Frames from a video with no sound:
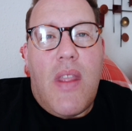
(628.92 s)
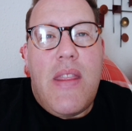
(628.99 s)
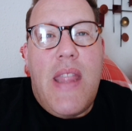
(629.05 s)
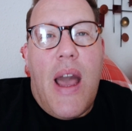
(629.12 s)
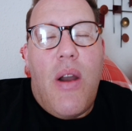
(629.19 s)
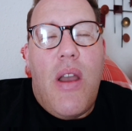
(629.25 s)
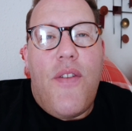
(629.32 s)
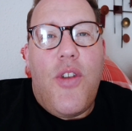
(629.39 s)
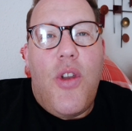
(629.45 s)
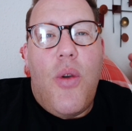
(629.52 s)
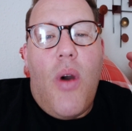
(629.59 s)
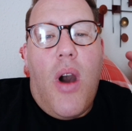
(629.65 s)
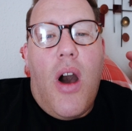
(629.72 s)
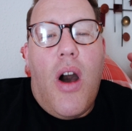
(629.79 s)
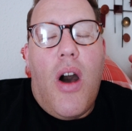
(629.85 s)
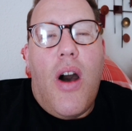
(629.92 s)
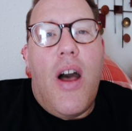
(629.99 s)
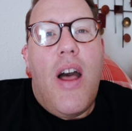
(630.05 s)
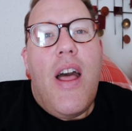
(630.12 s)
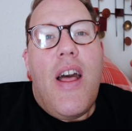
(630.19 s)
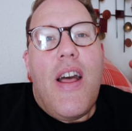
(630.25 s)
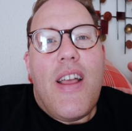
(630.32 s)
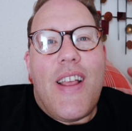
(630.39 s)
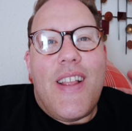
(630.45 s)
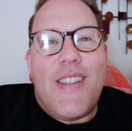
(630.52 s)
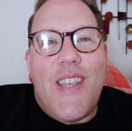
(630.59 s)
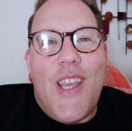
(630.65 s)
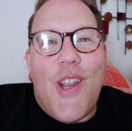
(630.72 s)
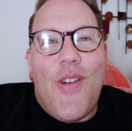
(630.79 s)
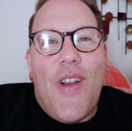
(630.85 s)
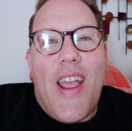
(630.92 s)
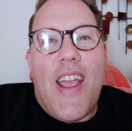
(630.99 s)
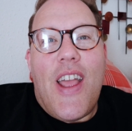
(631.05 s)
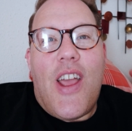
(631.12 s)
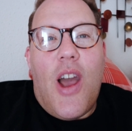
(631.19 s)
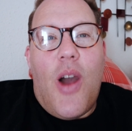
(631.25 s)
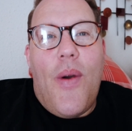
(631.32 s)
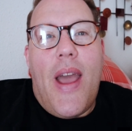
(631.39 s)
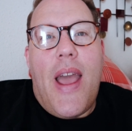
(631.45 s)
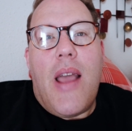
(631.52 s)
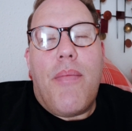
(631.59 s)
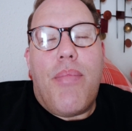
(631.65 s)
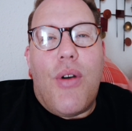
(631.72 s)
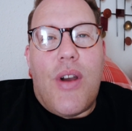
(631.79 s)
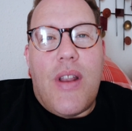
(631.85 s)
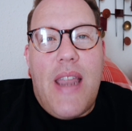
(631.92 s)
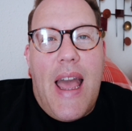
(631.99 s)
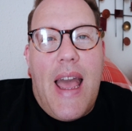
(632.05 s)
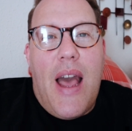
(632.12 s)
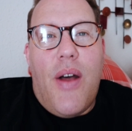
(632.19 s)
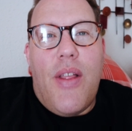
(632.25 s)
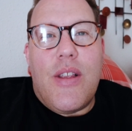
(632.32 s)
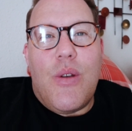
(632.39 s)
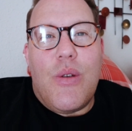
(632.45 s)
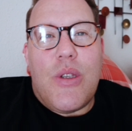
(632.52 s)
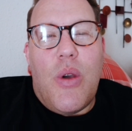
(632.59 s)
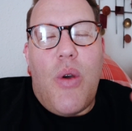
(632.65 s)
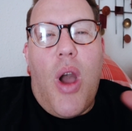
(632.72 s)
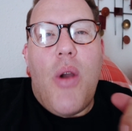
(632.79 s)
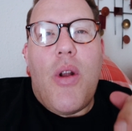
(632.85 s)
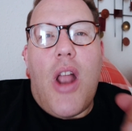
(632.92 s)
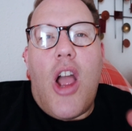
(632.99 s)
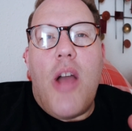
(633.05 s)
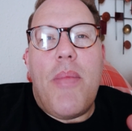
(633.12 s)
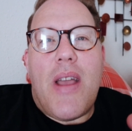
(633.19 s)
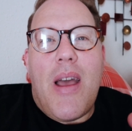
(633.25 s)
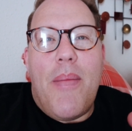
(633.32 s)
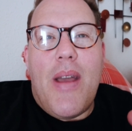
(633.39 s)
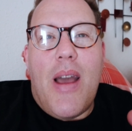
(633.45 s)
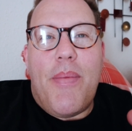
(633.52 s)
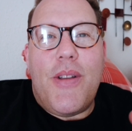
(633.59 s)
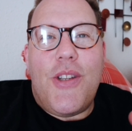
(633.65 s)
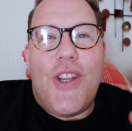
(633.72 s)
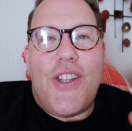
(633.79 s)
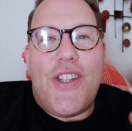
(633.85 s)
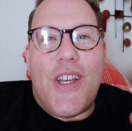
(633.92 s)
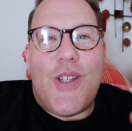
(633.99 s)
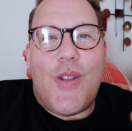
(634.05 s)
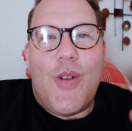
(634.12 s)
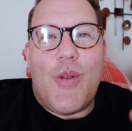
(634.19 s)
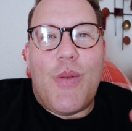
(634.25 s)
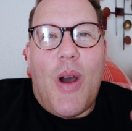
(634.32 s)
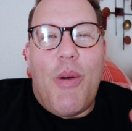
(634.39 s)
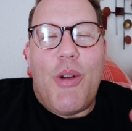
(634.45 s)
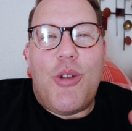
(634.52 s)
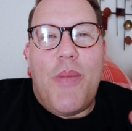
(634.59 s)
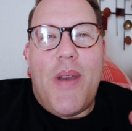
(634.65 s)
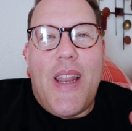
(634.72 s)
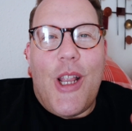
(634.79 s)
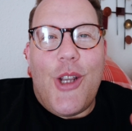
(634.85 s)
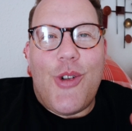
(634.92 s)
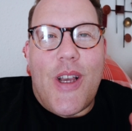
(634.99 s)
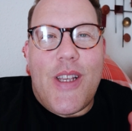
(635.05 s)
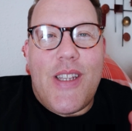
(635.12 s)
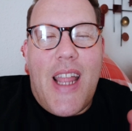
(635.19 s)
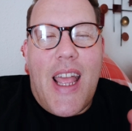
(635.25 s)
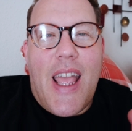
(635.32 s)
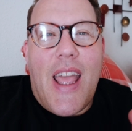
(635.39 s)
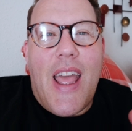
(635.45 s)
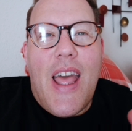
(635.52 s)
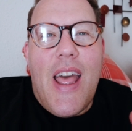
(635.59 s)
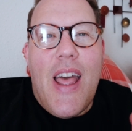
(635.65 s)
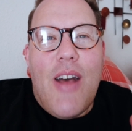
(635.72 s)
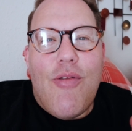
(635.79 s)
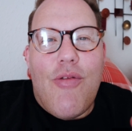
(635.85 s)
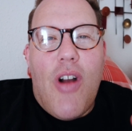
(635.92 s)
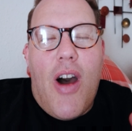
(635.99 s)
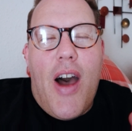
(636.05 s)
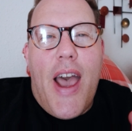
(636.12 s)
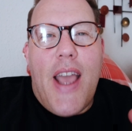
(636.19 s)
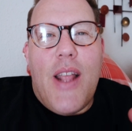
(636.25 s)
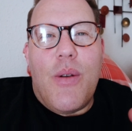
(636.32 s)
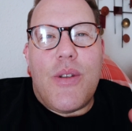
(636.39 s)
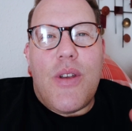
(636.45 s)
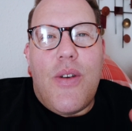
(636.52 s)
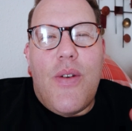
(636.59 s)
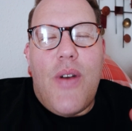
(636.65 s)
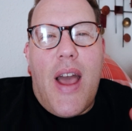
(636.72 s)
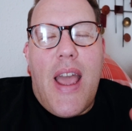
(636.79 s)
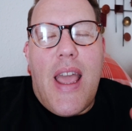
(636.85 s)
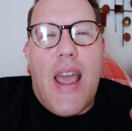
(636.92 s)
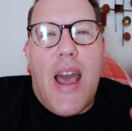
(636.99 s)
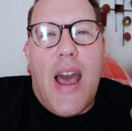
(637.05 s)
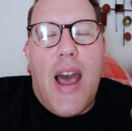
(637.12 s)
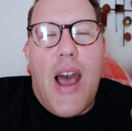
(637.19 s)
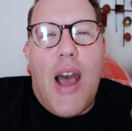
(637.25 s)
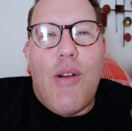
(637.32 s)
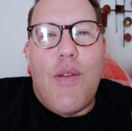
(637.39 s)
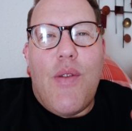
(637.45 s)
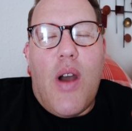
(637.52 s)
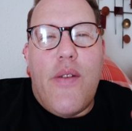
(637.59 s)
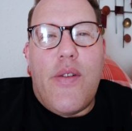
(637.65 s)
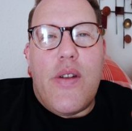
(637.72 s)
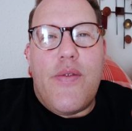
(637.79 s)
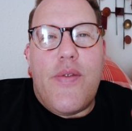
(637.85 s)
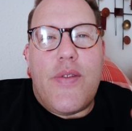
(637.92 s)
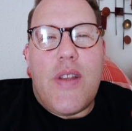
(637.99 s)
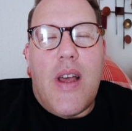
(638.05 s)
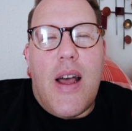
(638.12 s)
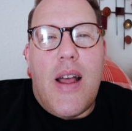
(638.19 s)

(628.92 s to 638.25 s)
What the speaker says: Now, if you are considering going, book now. There's also Oklahoma coming up in Chichester as well, which will be an interesting ride. Also a revival of